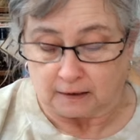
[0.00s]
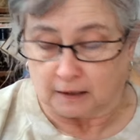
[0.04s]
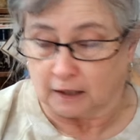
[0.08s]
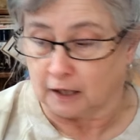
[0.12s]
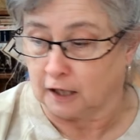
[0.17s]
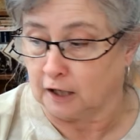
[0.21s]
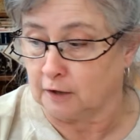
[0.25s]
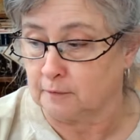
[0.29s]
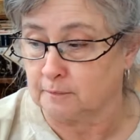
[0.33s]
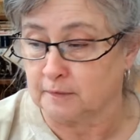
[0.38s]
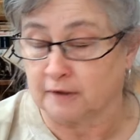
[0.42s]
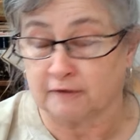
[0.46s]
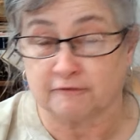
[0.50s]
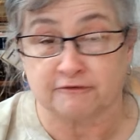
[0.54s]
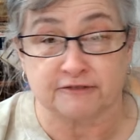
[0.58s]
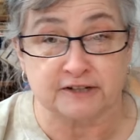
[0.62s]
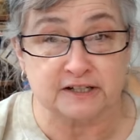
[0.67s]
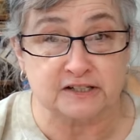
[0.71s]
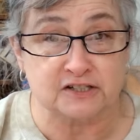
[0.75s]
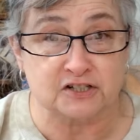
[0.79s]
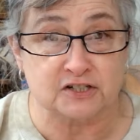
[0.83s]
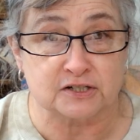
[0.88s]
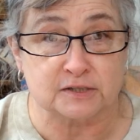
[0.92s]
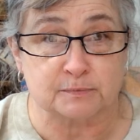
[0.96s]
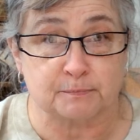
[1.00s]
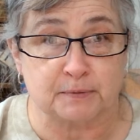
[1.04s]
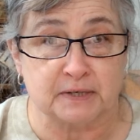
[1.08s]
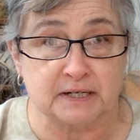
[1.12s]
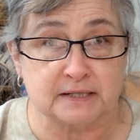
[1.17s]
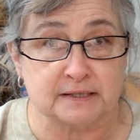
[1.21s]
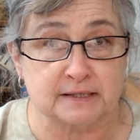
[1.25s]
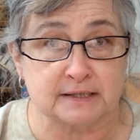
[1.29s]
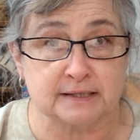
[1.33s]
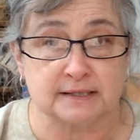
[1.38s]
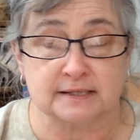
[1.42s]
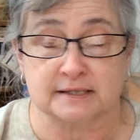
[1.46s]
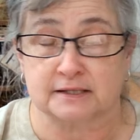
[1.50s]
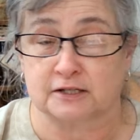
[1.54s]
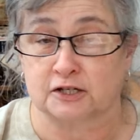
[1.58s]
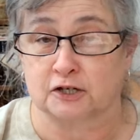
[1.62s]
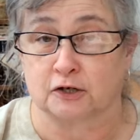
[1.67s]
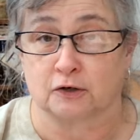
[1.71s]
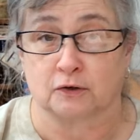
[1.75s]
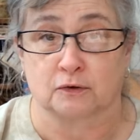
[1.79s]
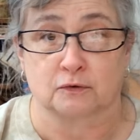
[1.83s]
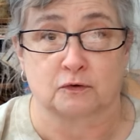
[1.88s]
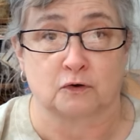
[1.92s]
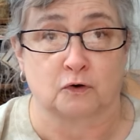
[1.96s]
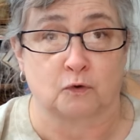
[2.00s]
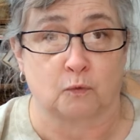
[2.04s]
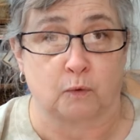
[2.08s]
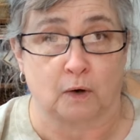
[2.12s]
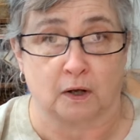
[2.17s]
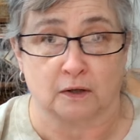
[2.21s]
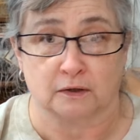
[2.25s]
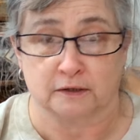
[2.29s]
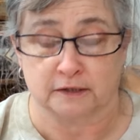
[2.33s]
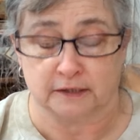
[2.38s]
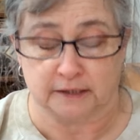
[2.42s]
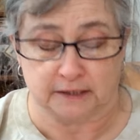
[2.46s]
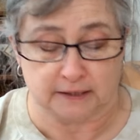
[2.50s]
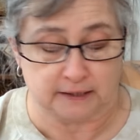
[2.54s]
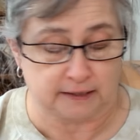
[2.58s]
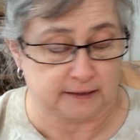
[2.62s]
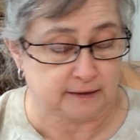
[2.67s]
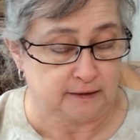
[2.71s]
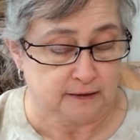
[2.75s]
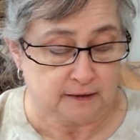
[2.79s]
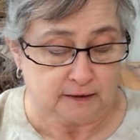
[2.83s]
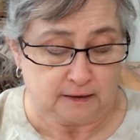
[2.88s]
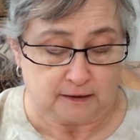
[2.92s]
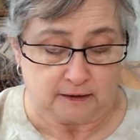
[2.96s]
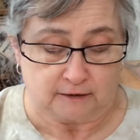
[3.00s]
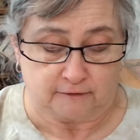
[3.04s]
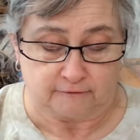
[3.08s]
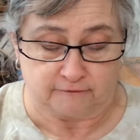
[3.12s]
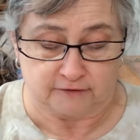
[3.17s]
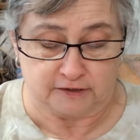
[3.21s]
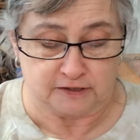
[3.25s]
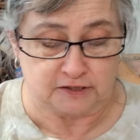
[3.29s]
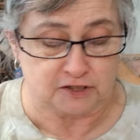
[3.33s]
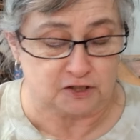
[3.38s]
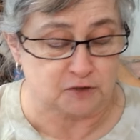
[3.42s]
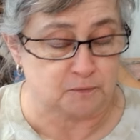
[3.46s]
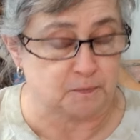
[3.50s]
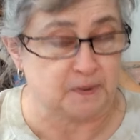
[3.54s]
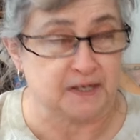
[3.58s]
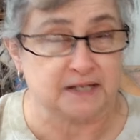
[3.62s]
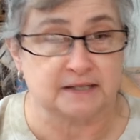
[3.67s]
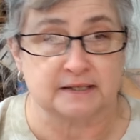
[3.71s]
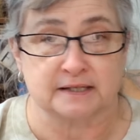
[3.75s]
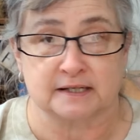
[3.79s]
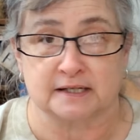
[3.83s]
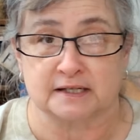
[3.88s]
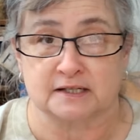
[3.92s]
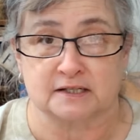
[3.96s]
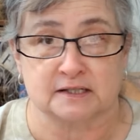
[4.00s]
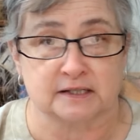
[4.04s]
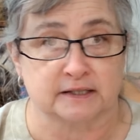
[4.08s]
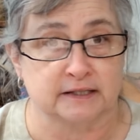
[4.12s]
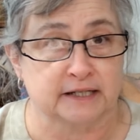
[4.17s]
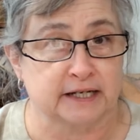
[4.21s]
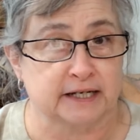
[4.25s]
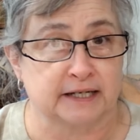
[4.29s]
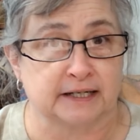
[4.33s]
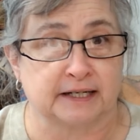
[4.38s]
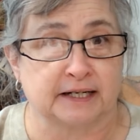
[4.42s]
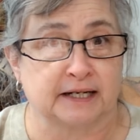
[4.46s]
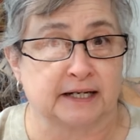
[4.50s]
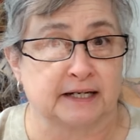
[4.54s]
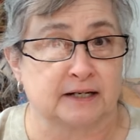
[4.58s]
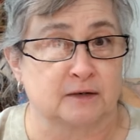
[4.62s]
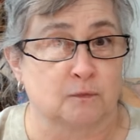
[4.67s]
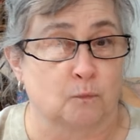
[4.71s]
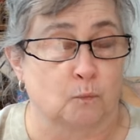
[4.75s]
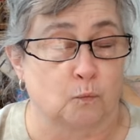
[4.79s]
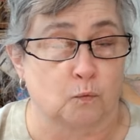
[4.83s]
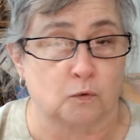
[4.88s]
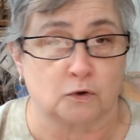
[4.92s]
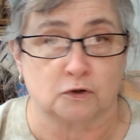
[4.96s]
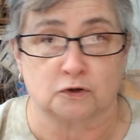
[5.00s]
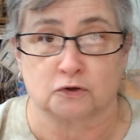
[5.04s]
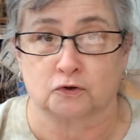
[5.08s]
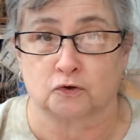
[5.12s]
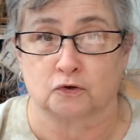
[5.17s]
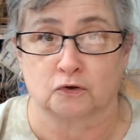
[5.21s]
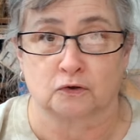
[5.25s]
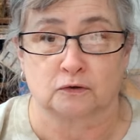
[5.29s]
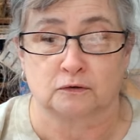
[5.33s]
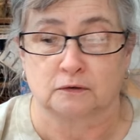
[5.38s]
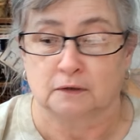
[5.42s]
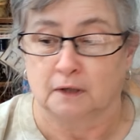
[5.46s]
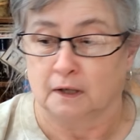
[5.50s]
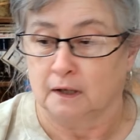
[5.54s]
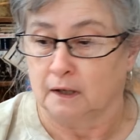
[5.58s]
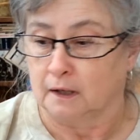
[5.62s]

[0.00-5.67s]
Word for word: Um, vintage pieces, you know, quality, vintage pieces, linen, wool,